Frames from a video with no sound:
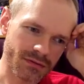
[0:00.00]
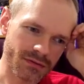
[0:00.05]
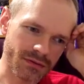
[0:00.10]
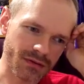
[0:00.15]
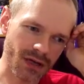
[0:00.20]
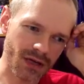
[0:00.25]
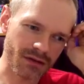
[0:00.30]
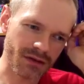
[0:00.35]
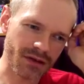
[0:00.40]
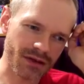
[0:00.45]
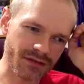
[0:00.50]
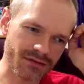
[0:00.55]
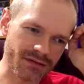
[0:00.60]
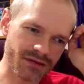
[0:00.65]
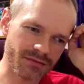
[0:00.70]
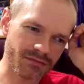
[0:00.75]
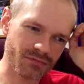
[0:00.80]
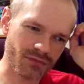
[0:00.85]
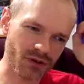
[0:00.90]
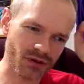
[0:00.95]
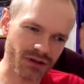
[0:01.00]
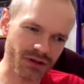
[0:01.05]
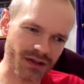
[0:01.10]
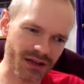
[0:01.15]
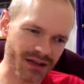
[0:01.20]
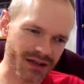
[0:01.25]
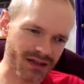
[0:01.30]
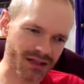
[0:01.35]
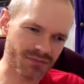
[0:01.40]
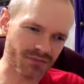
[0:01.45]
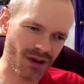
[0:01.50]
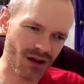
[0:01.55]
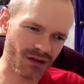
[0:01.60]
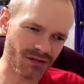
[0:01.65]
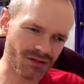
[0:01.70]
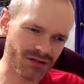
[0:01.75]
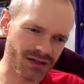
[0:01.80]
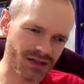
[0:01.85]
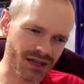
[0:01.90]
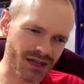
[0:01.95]
I think it was pretty like a
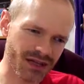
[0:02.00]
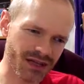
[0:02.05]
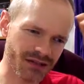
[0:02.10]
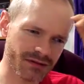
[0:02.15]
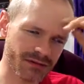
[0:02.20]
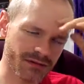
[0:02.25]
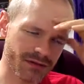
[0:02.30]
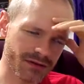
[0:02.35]
small sedan,